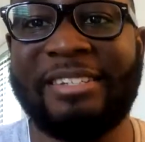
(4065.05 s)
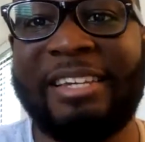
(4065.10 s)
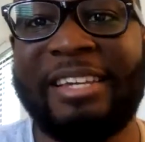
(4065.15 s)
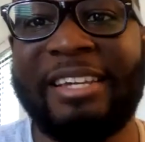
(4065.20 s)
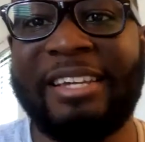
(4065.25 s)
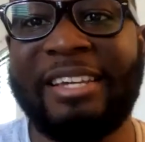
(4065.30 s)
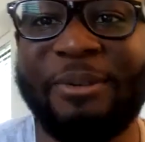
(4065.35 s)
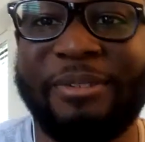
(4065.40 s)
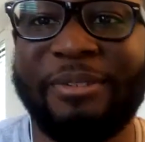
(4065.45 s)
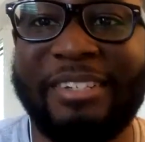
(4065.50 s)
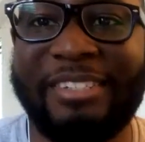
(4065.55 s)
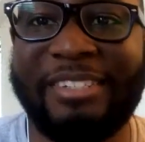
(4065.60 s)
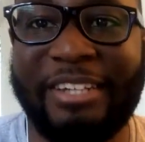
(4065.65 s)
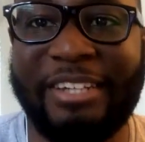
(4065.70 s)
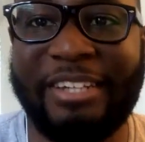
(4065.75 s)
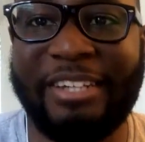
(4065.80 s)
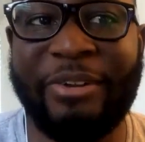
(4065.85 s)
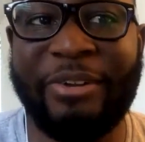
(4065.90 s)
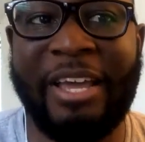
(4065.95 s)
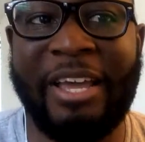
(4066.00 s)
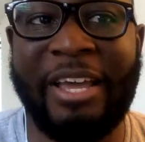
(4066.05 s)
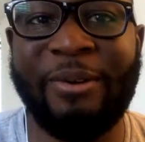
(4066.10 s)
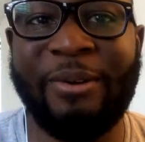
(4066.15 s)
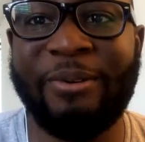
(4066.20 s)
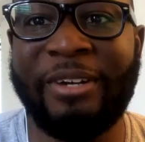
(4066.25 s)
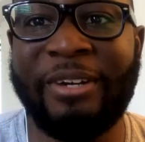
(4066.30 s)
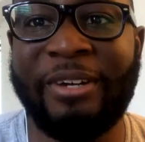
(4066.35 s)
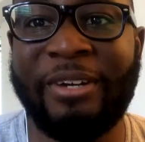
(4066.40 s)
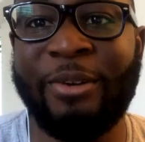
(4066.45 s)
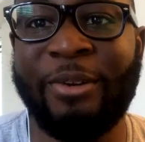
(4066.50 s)
in jail now in a
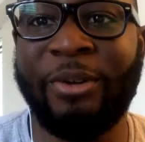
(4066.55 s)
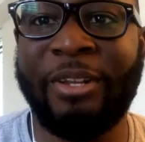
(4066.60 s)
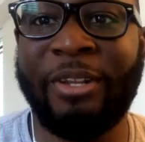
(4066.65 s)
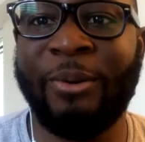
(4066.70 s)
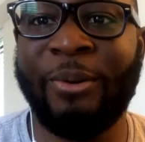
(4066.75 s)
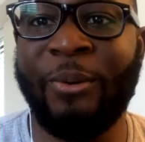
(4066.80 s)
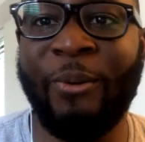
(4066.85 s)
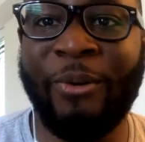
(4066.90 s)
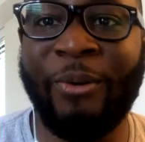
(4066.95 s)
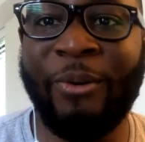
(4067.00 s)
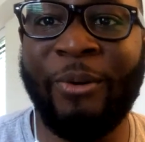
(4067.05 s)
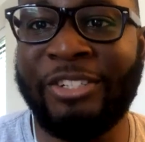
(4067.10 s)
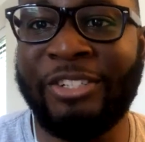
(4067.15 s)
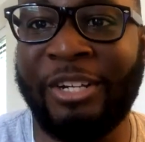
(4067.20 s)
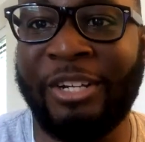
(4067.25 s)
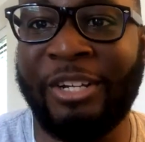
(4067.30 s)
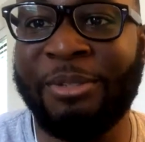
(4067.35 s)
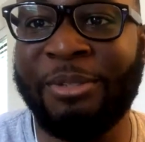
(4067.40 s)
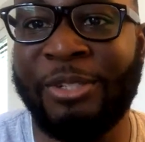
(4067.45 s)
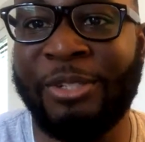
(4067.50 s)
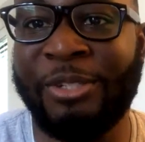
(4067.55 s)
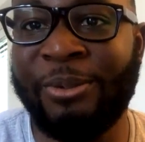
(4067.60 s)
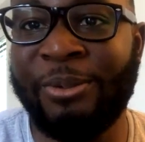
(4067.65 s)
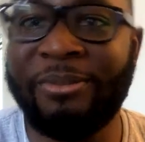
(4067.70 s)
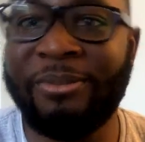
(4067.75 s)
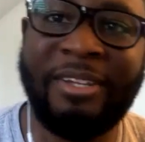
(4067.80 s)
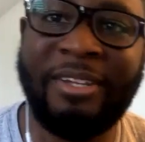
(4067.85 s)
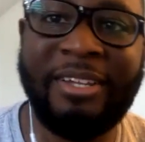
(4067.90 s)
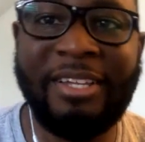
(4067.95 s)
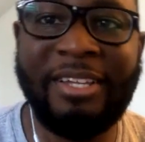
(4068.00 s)
little orange jumpsuit.
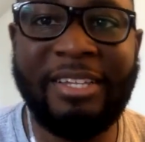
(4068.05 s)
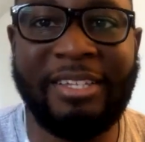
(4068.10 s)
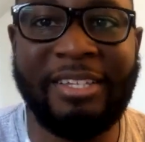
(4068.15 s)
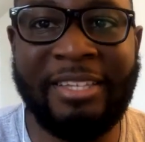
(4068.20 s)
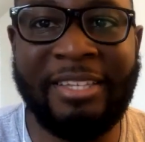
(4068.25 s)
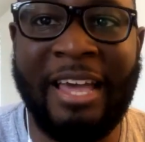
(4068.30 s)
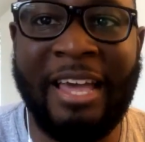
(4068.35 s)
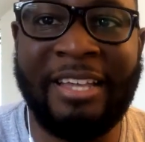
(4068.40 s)
Yes,